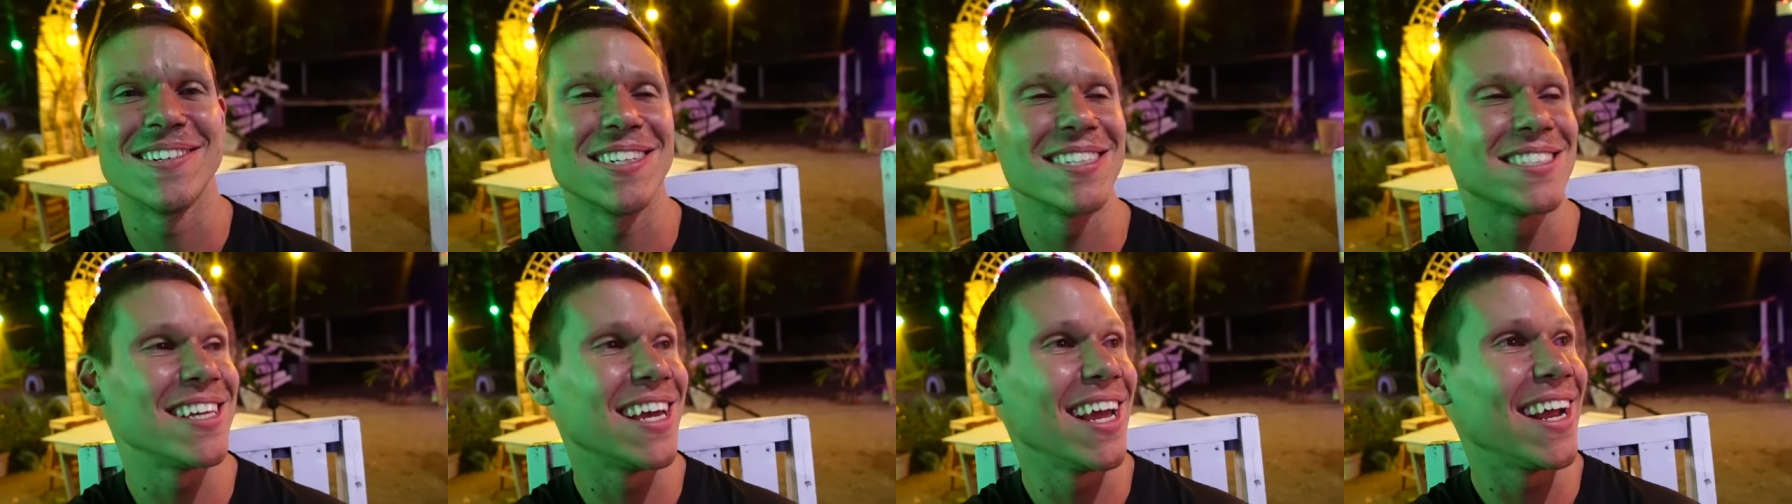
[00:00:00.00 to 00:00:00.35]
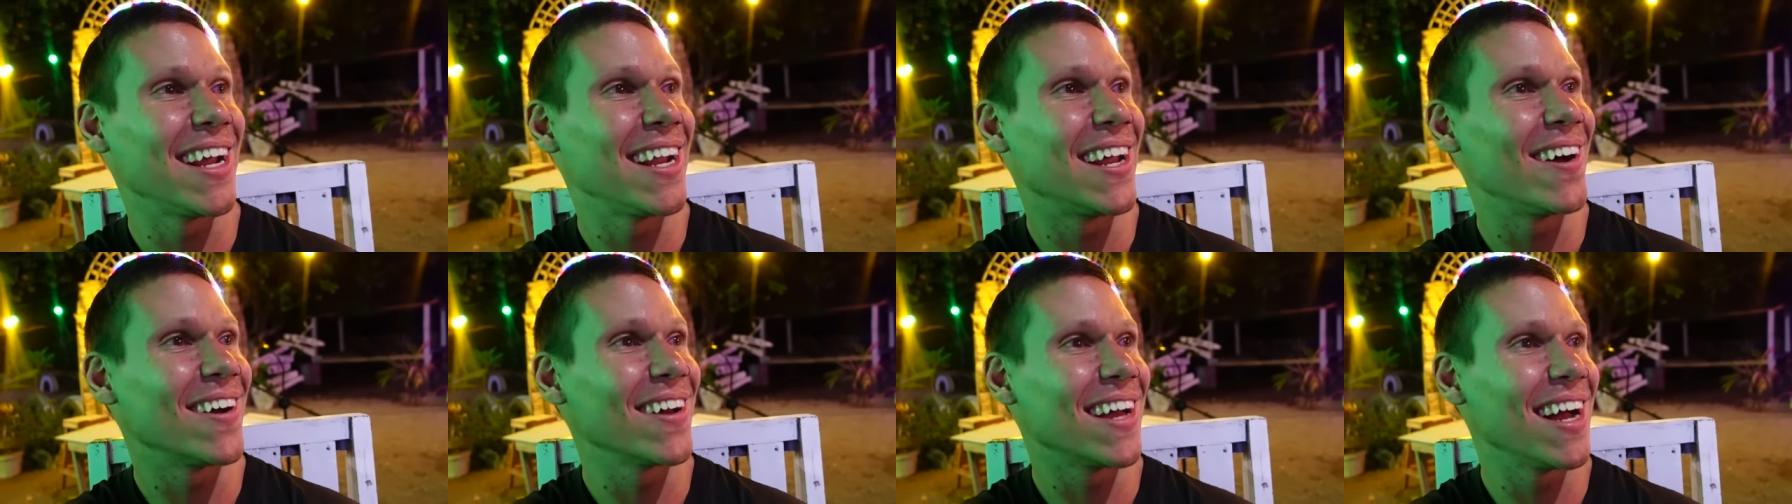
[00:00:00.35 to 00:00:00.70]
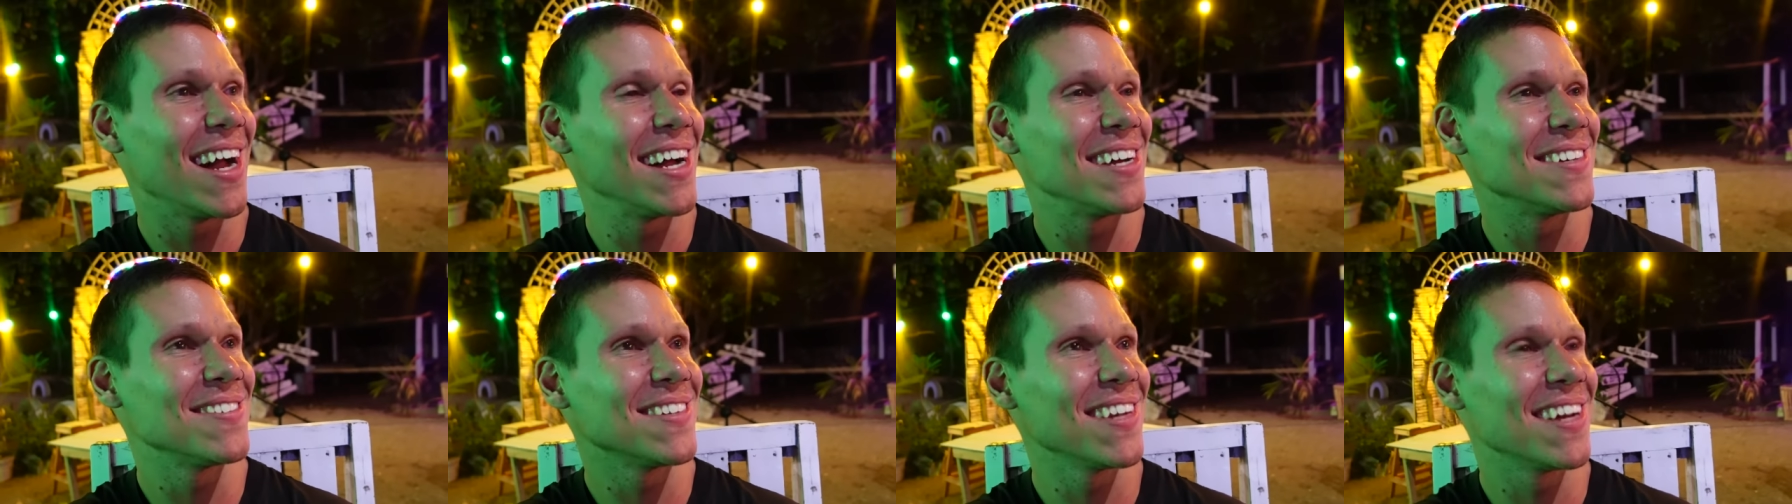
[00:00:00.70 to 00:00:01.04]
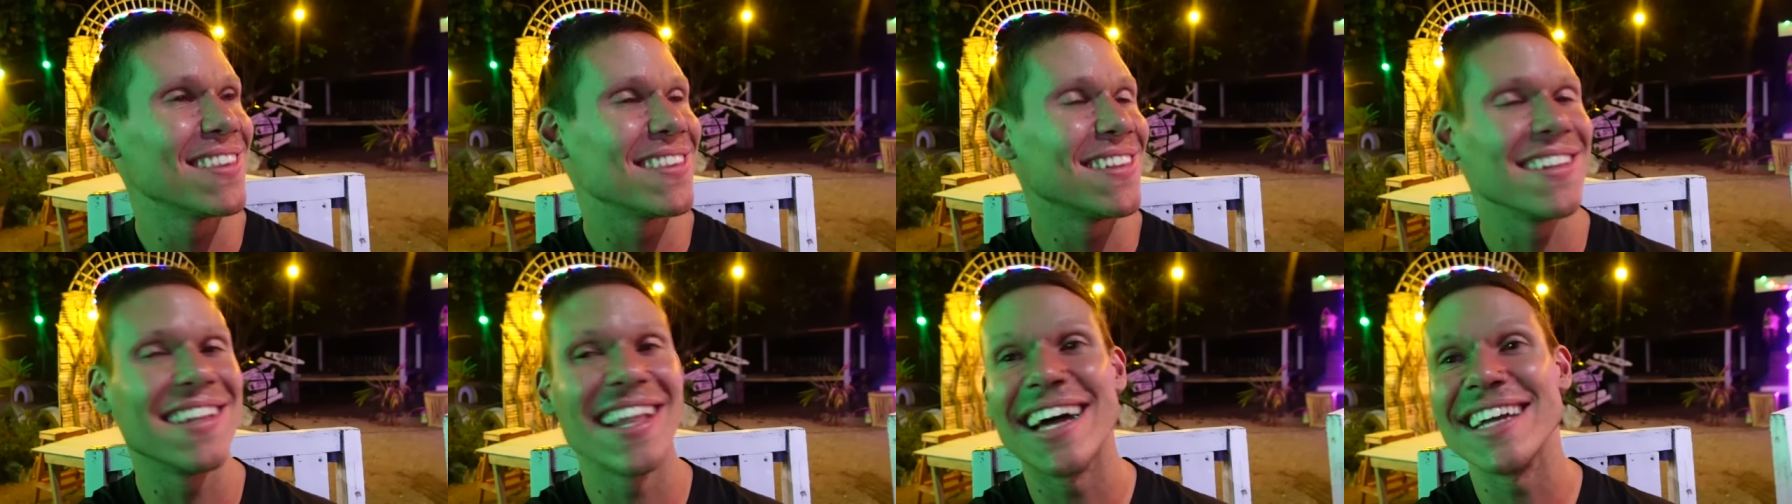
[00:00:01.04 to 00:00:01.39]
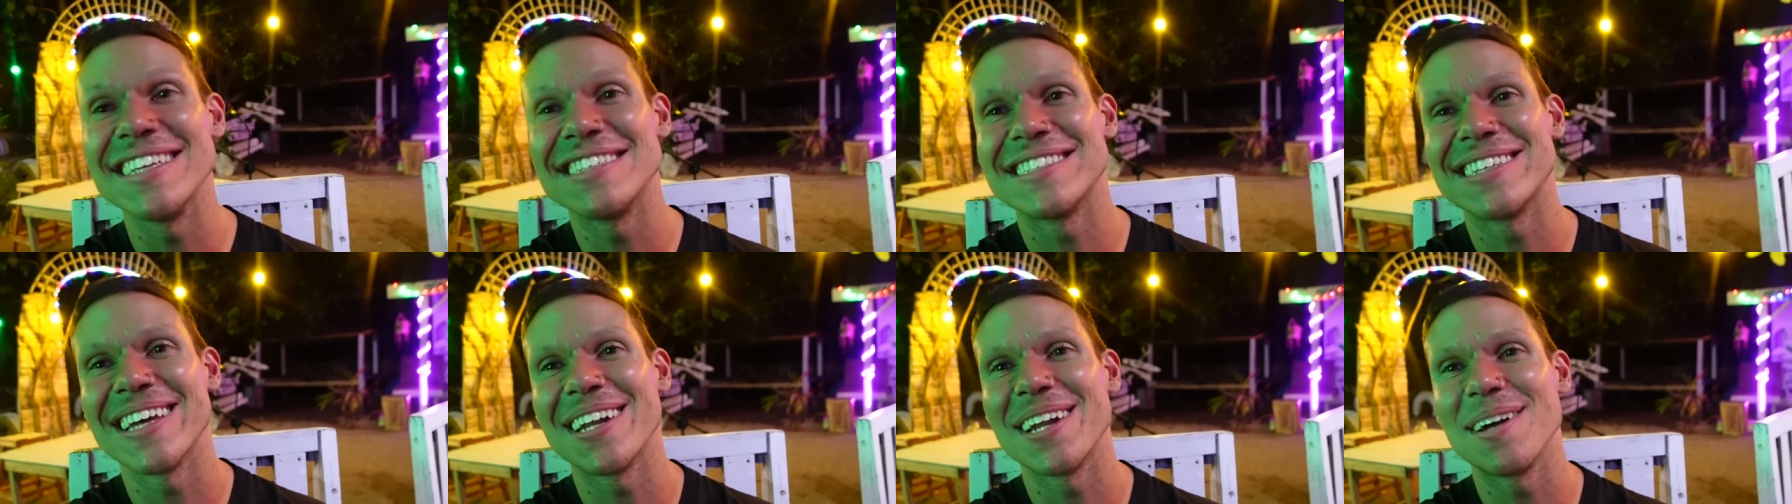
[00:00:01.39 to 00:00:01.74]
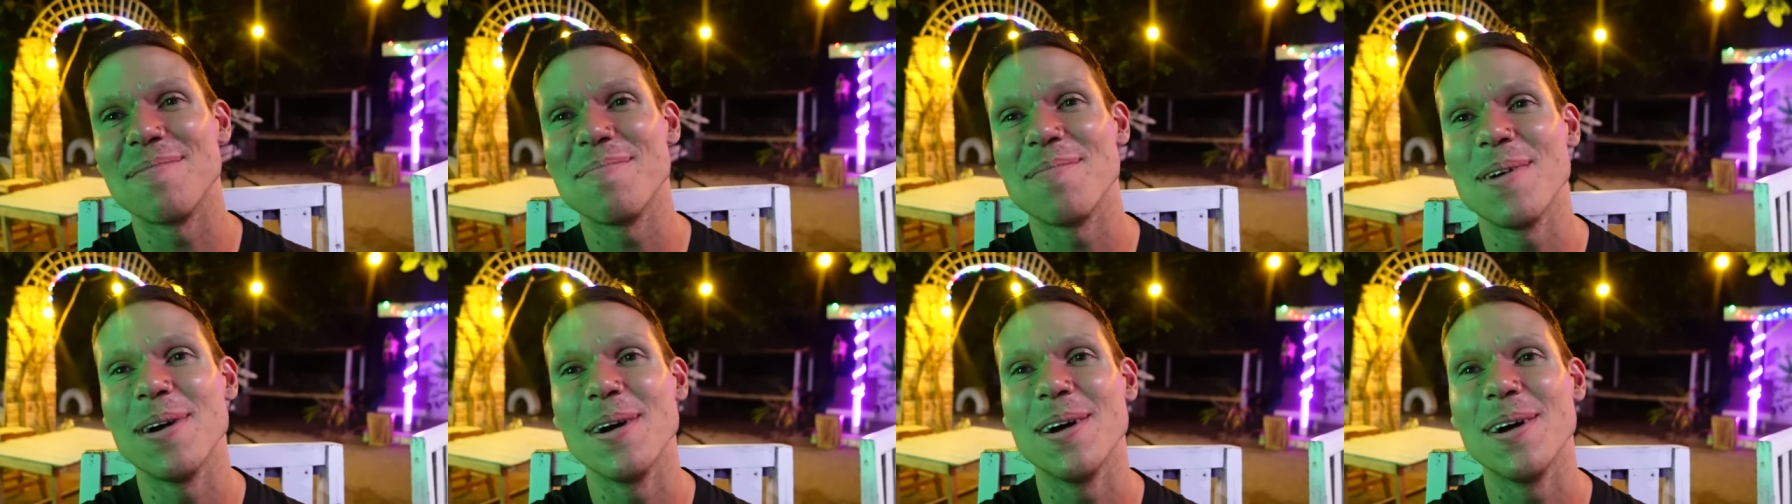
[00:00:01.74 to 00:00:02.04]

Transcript: We're just hanging out, guys. We got the light set up